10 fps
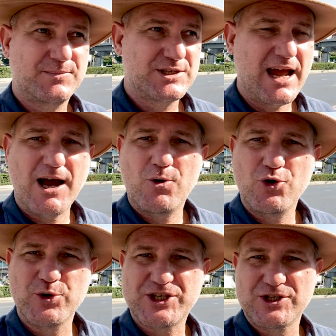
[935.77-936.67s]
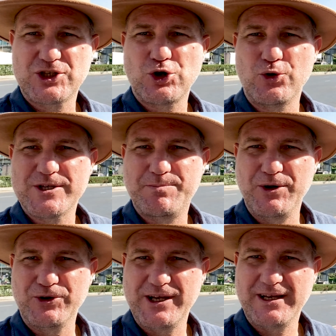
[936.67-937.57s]
Tower, which is the tallest
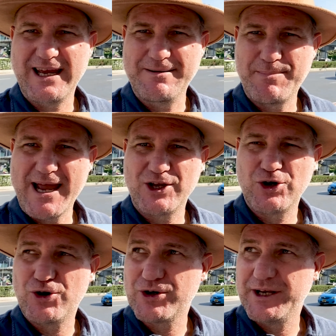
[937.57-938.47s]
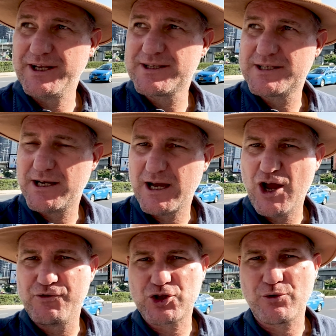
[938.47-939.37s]
building in Bangkok, and it's
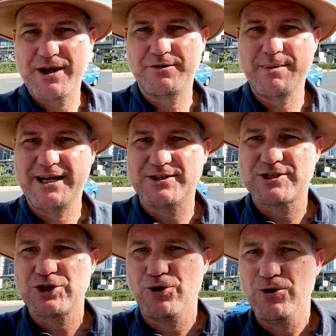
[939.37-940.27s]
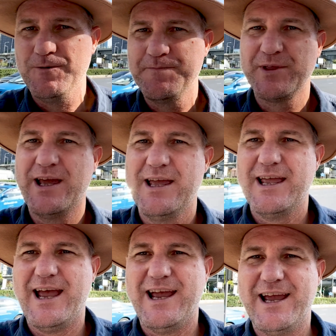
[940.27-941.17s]
over 300 meters tall,
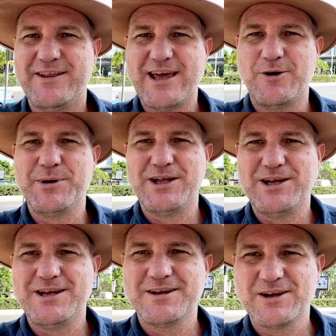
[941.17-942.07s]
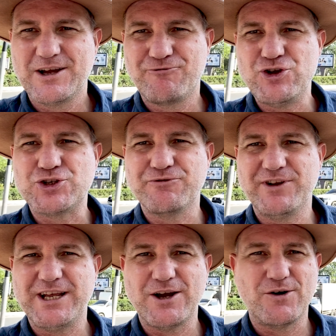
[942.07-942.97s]
and that'll be a future
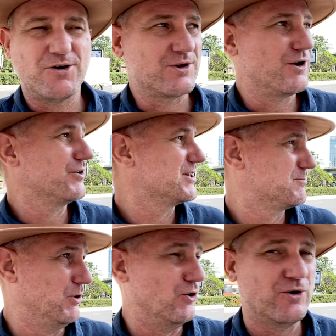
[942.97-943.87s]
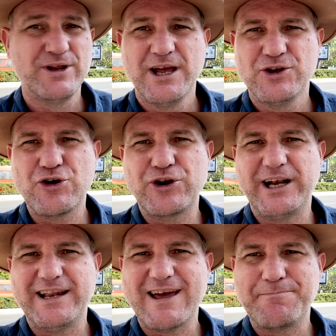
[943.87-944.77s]
video. I'll go and explore not
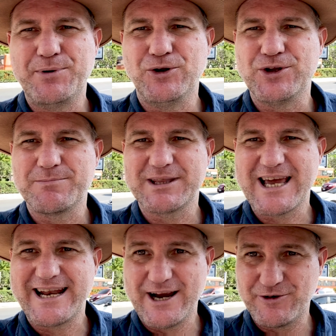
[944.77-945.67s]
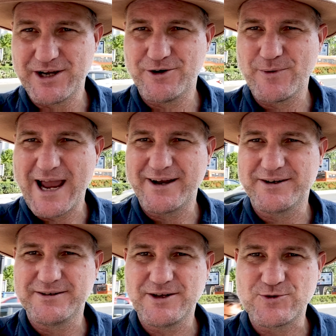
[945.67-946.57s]
only that building but that area around
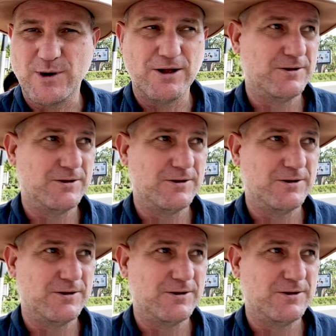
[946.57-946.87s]
it as well.